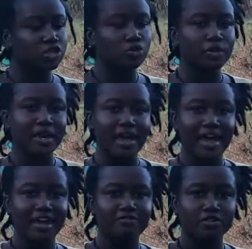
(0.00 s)
doing
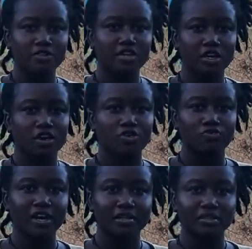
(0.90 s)
everything
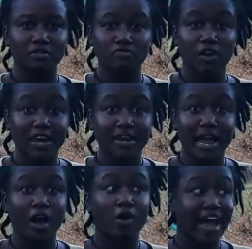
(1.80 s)
correctly right
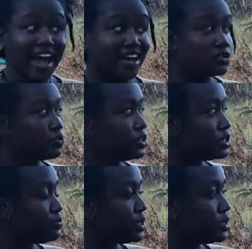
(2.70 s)
now as we
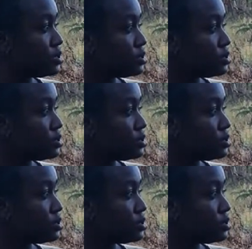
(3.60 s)
speak.